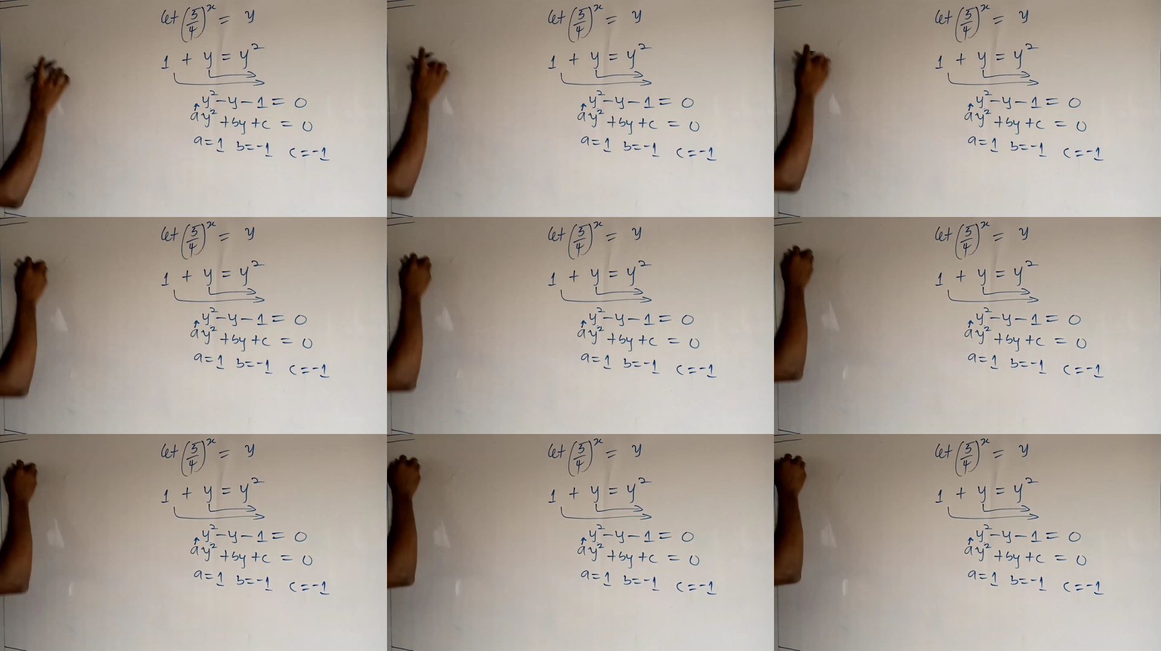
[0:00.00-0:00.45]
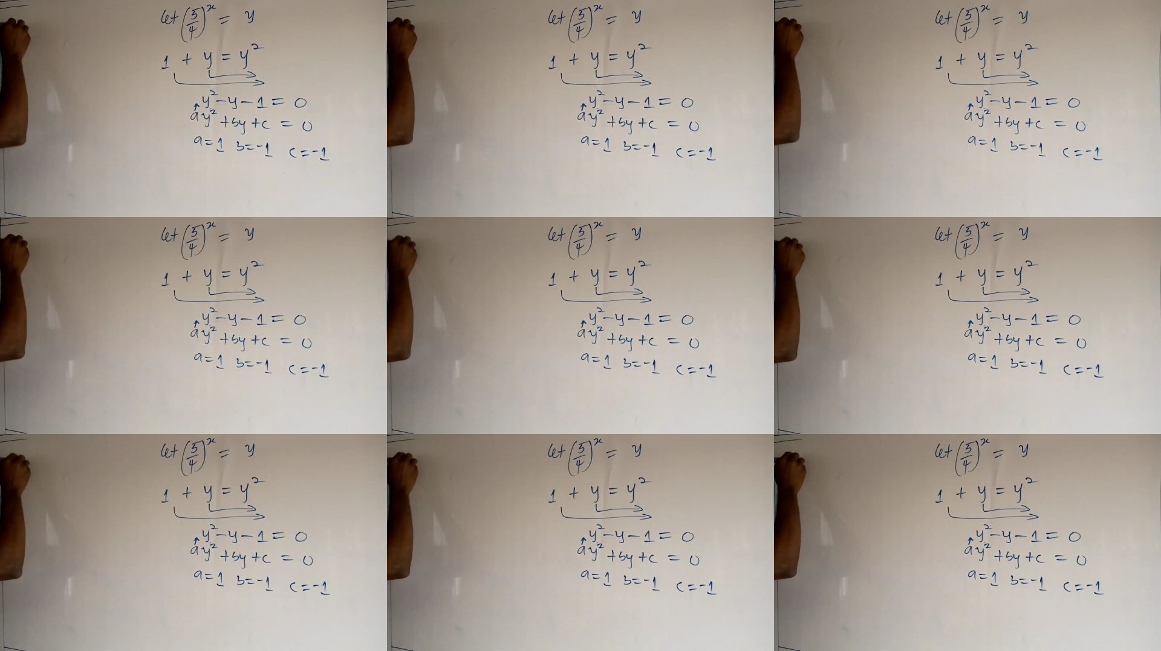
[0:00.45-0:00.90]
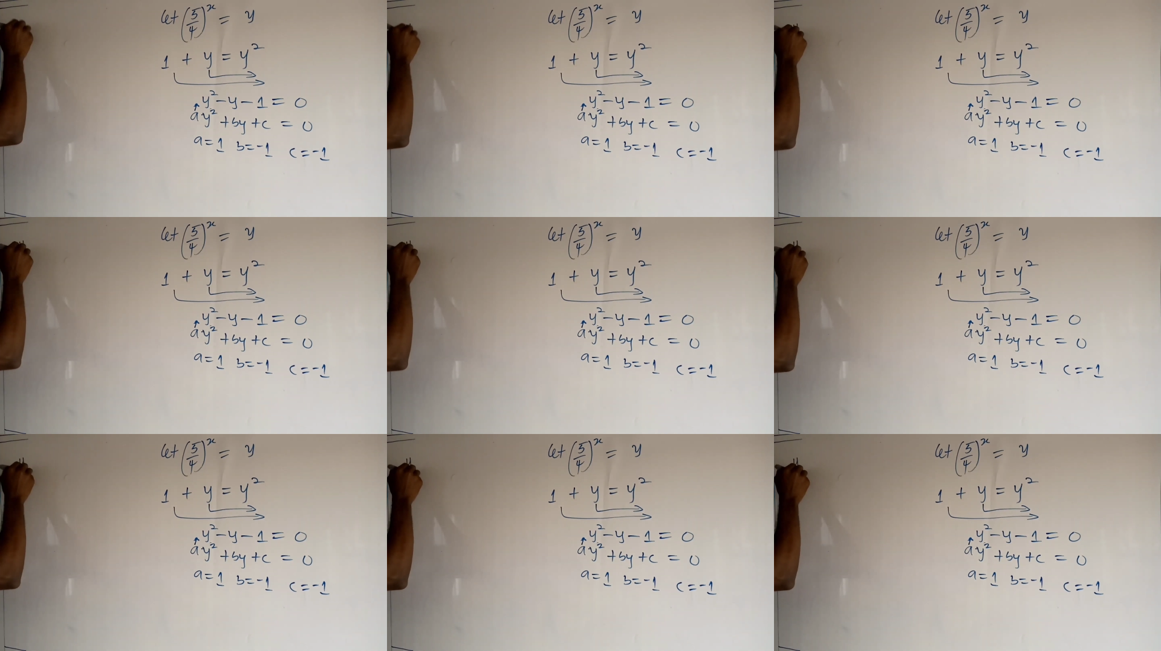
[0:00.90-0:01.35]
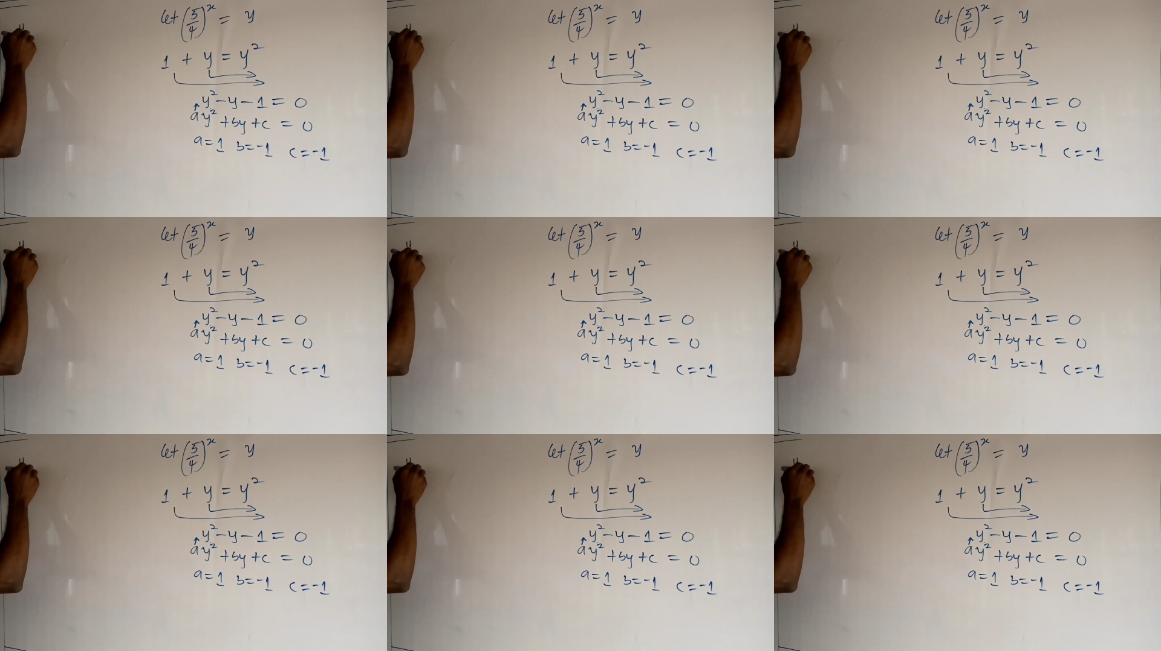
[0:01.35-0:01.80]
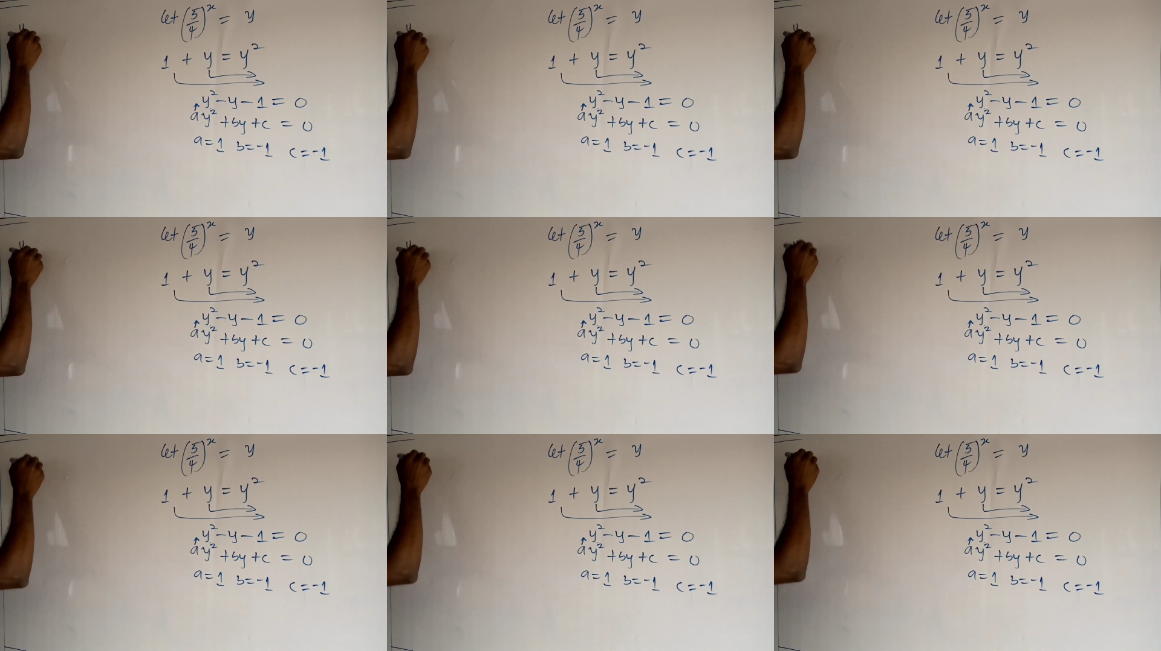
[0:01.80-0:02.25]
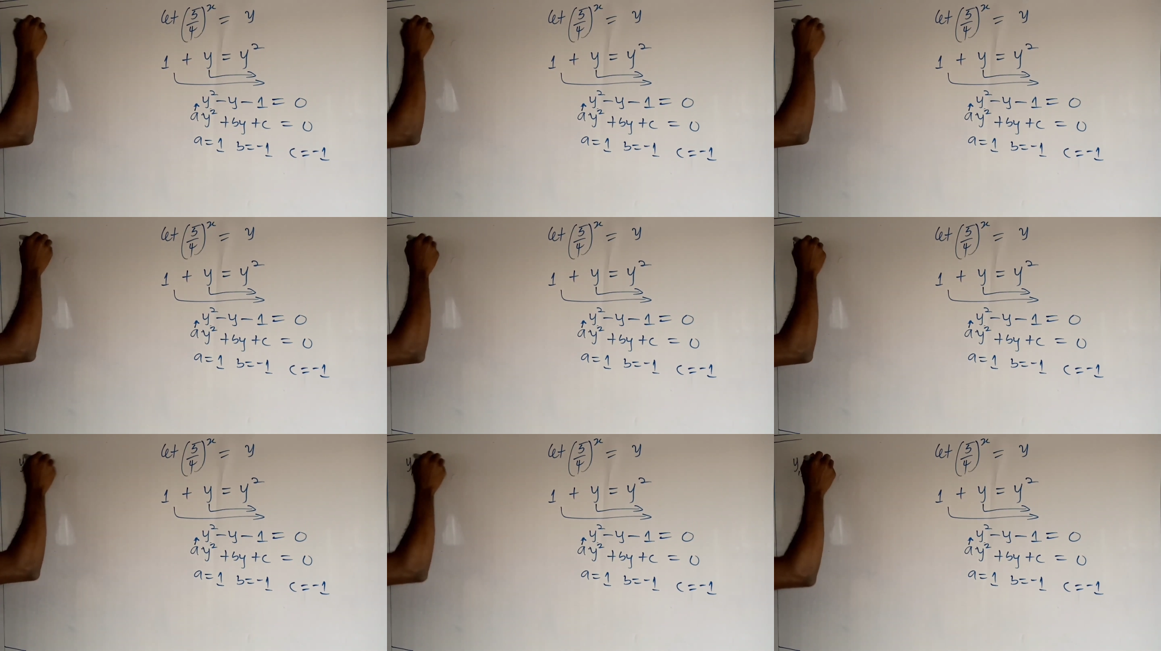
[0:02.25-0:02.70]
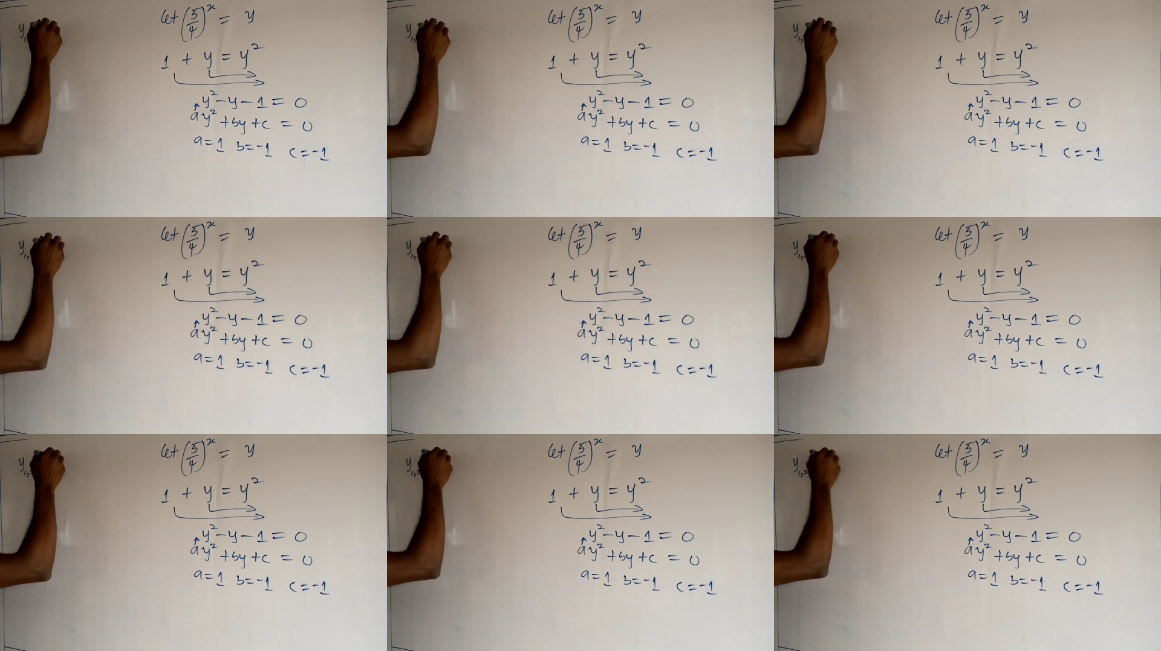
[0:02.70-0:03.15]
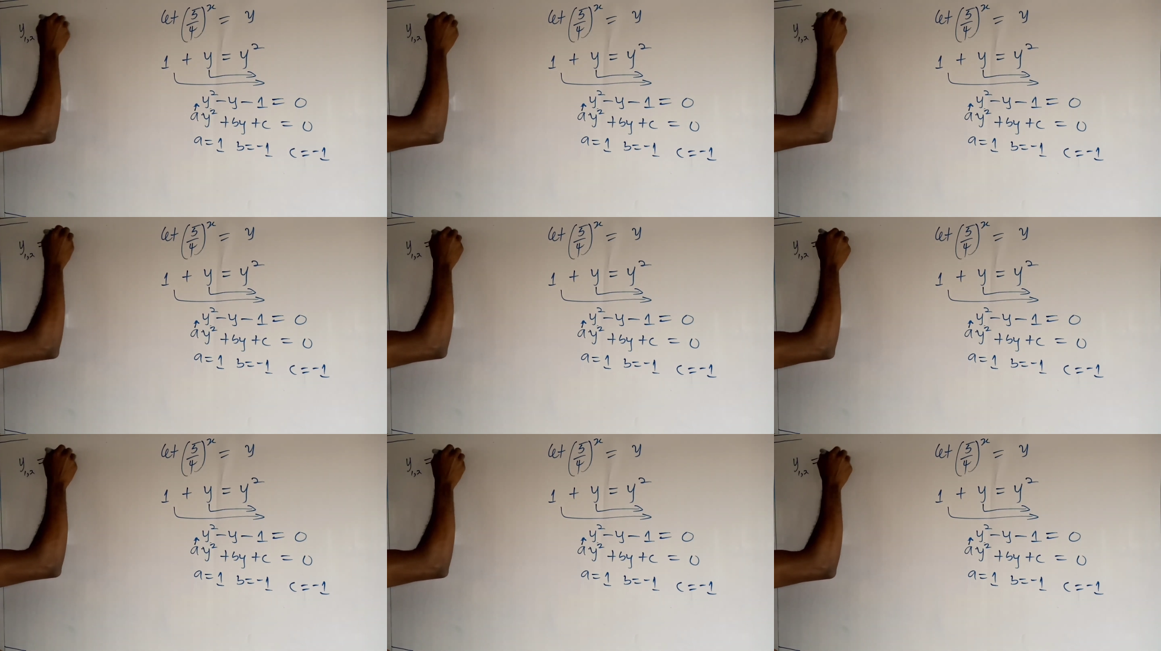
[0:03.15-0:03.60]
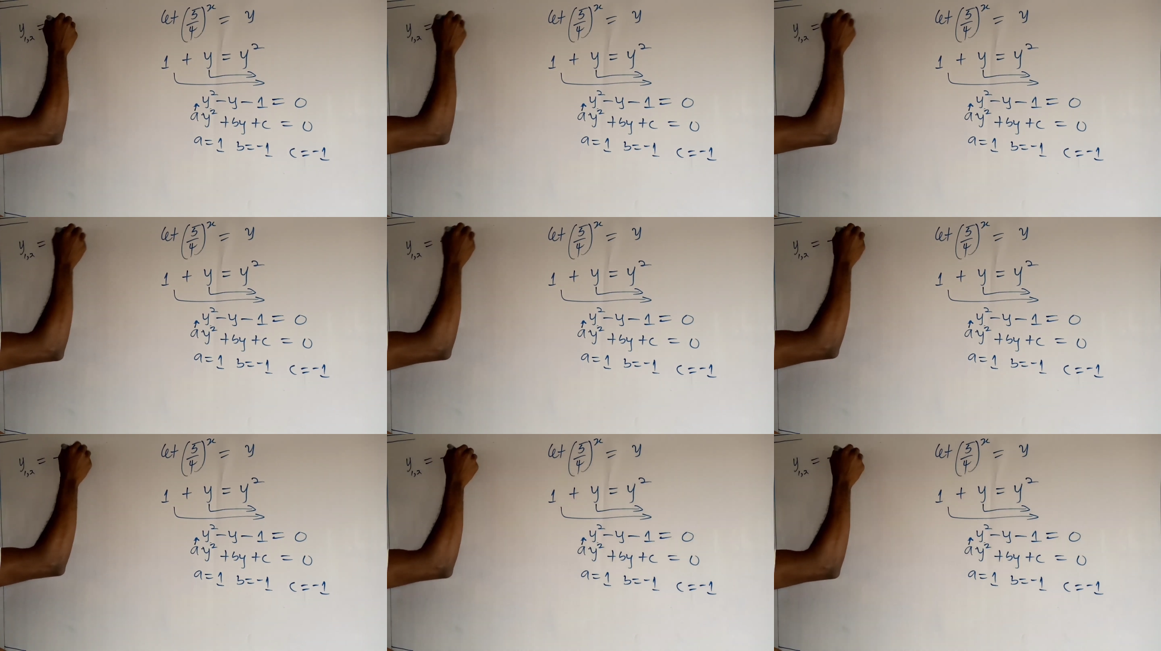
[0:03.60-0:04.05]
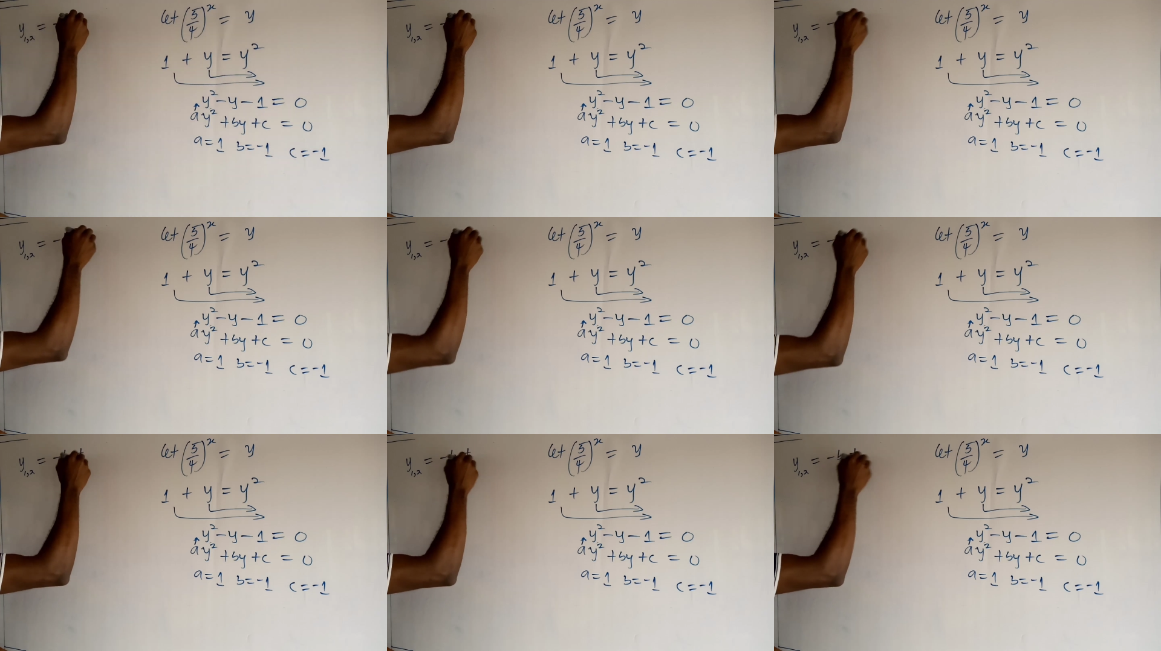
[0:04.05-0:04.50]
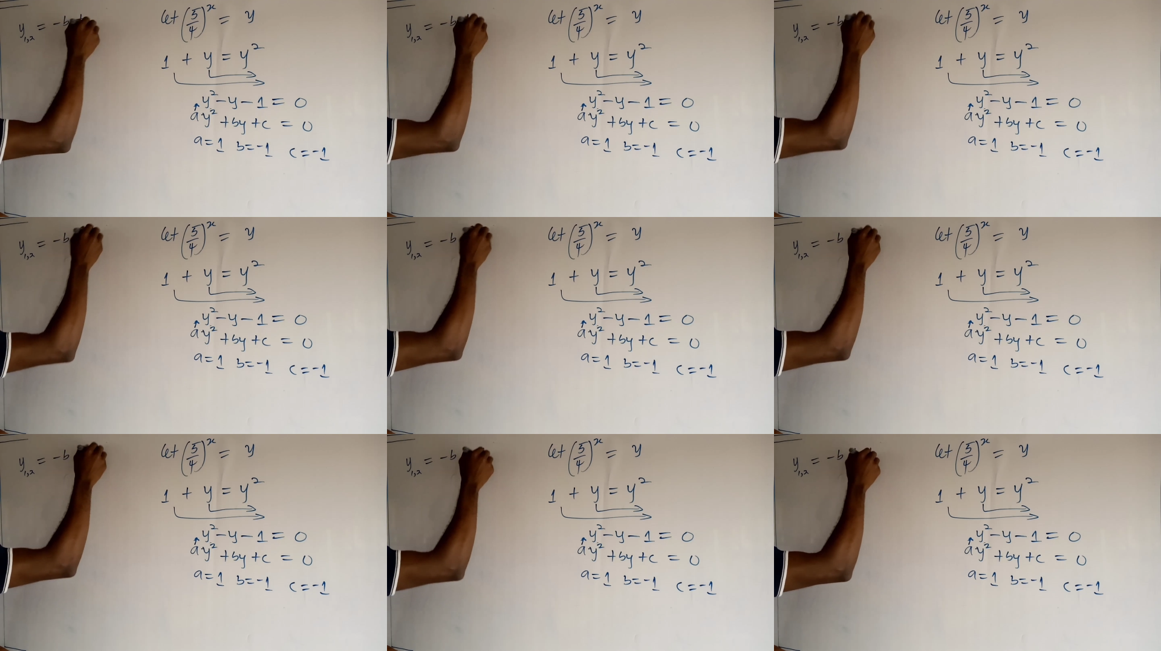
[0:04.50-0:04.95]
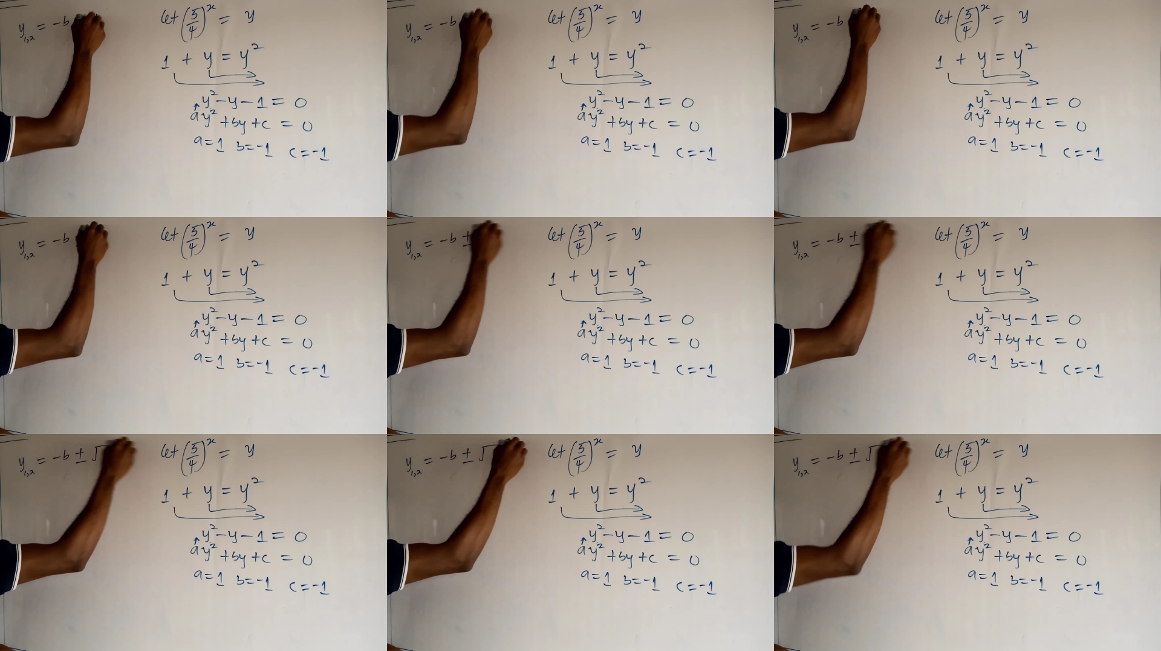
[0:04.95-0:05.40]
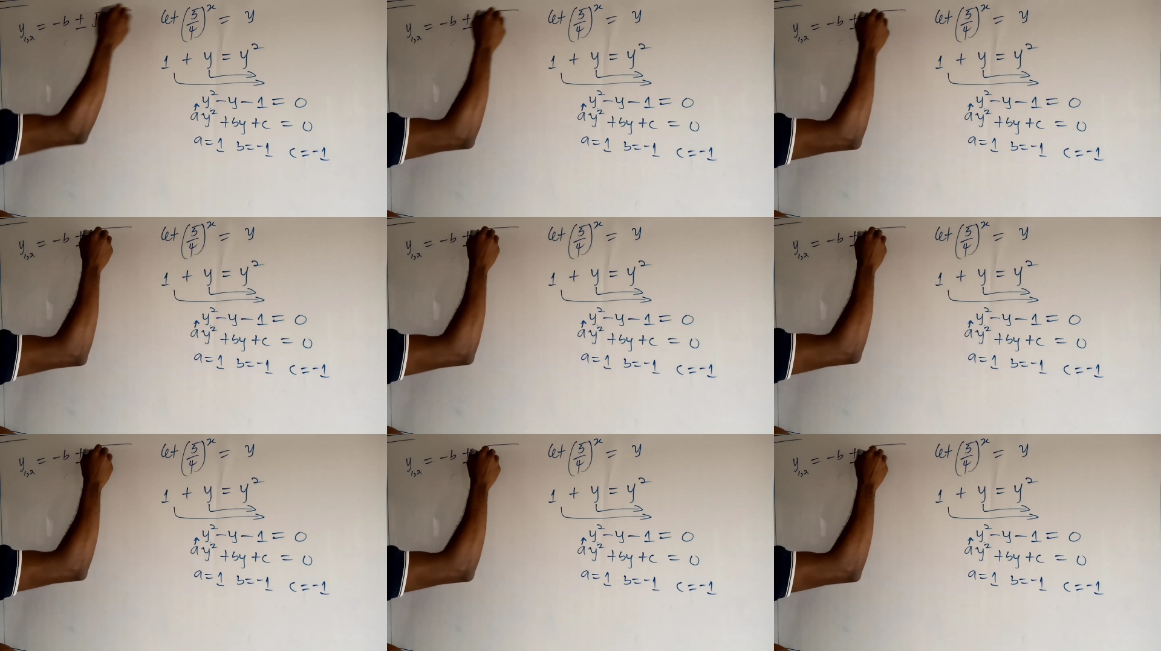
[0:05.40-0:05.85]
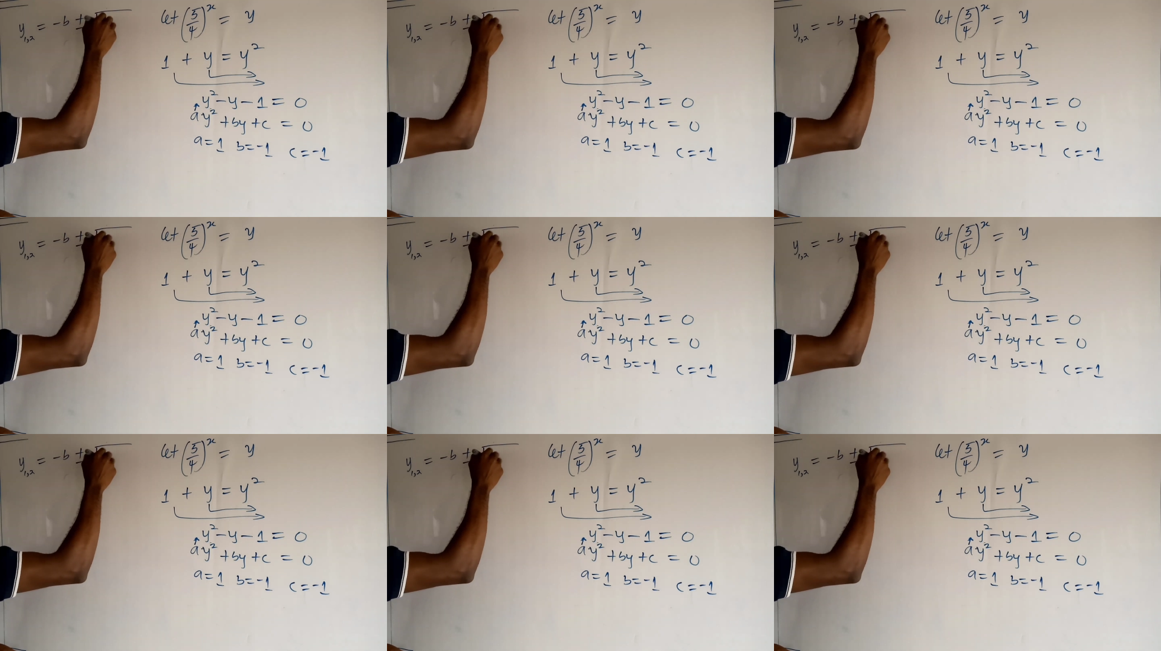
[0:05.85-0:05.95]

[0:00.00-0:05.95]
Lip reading: (no speaker visible)